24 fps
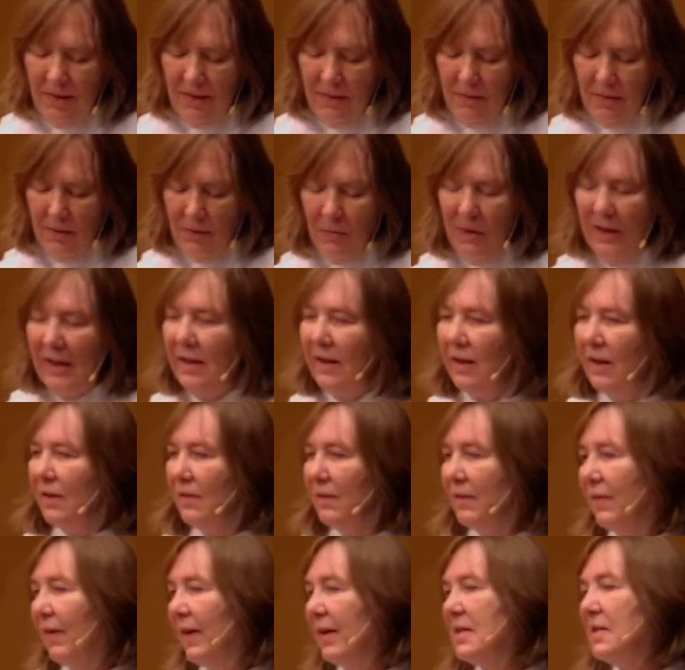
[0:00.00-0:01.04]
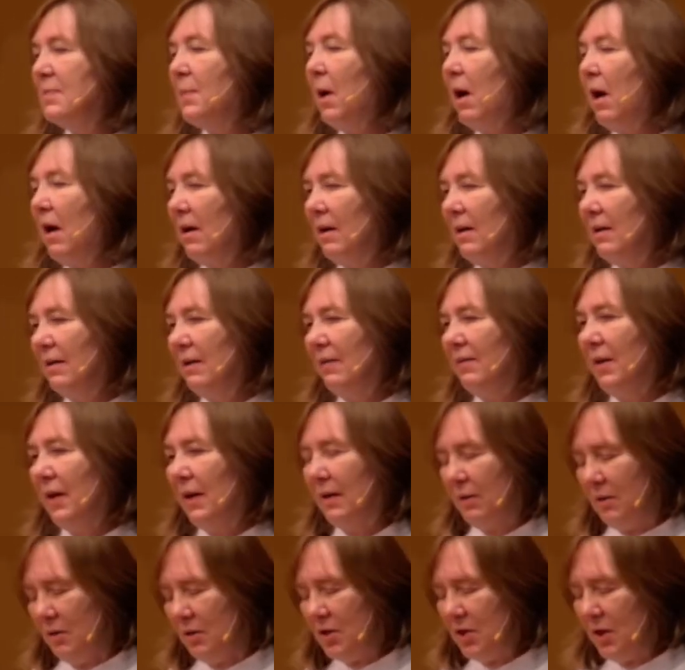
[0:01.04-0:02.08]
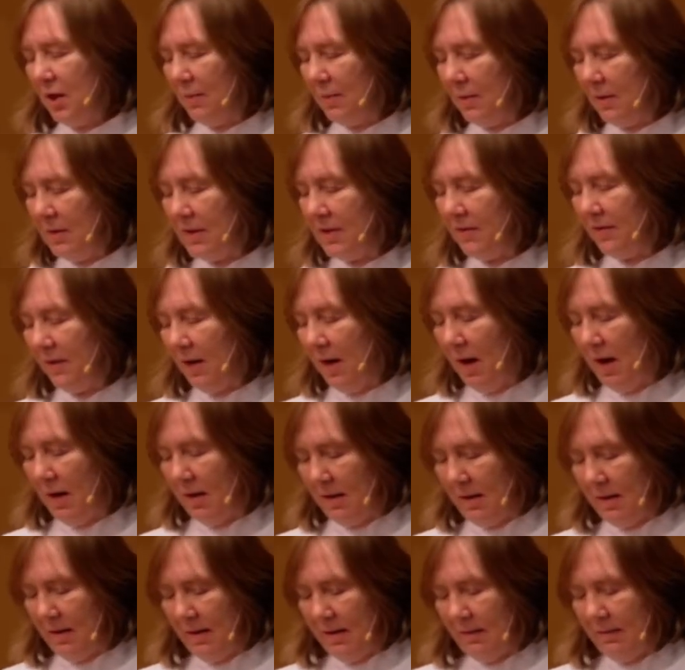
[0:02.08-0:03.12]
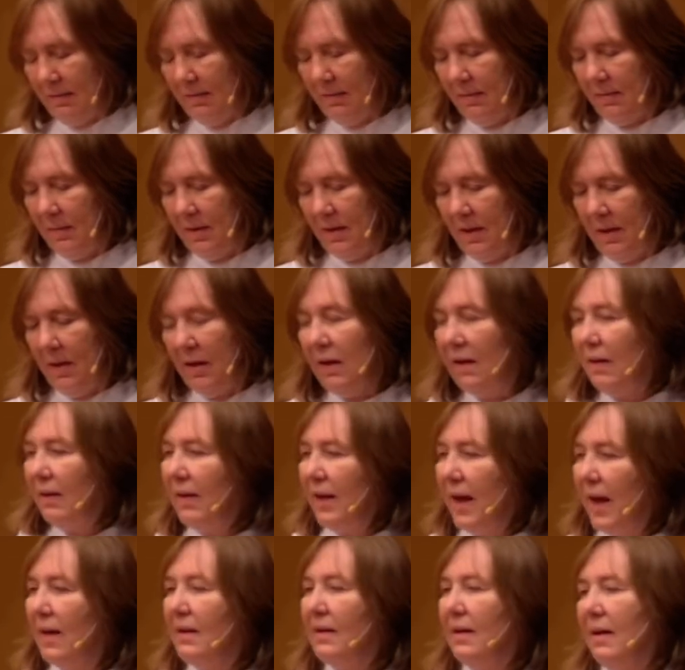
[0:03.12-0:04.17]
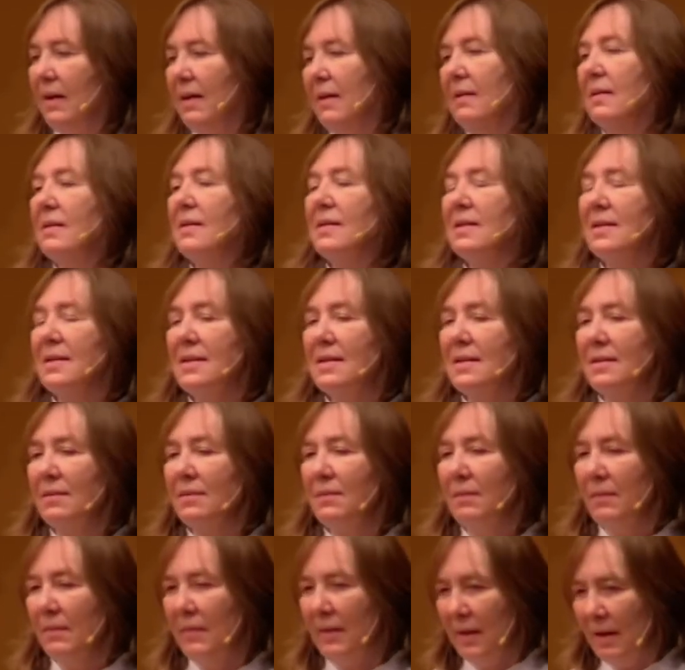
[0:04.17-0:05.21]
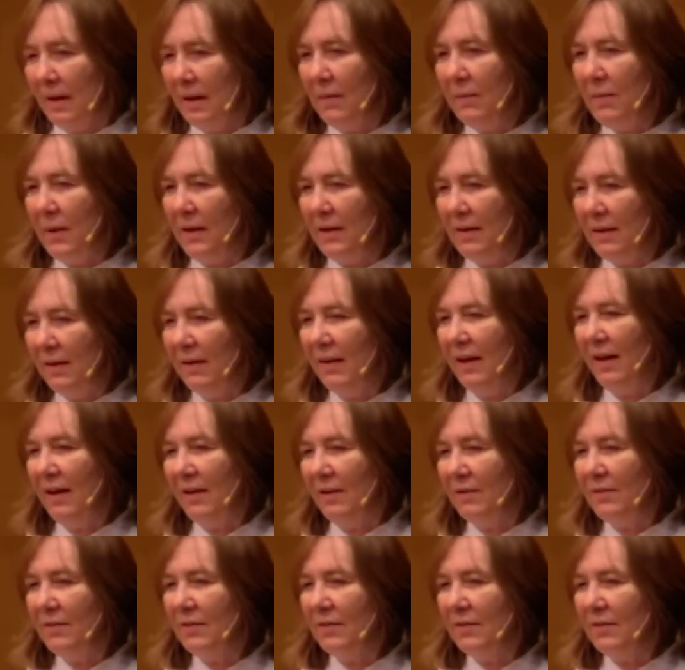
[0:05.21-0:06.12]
when we live as part of that good shepherd's flock, that is abundant life.